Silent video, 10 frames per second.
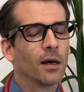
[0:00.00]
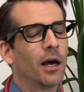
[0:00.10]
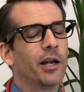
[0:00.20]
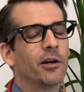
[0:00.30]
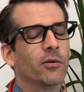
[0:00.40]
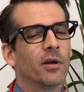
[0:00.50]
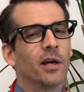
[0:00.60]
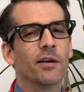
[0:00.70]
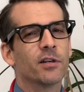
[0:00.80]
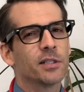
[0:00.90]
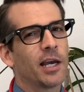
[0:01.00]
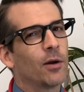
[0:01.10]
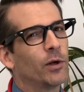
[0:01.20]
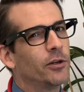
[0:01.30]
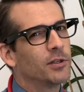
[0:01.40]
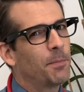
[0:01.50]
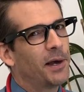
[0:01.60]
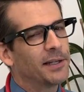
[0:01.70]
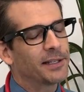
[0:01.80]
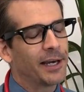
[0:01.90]
I know, every scan we do is a
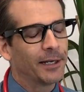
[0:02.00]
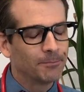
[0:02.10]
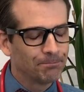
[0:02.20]
PET scan.